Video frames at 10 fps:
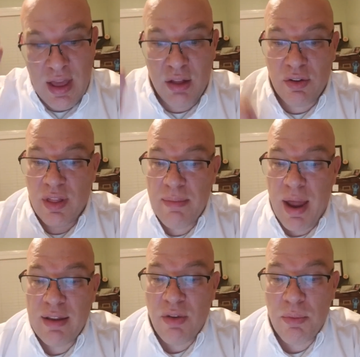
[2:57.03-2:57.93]
elderly
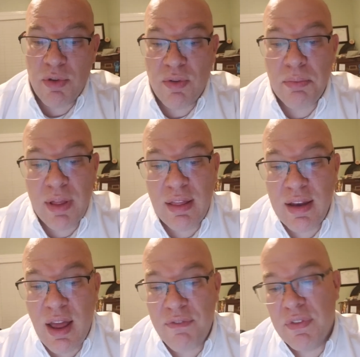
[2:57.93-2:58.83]
man is almost completely
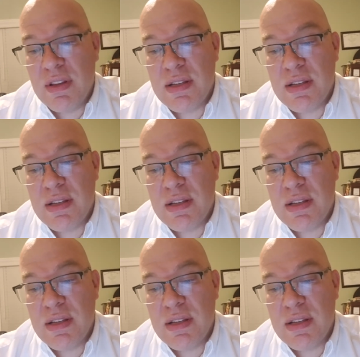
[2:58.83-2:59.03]
deaf and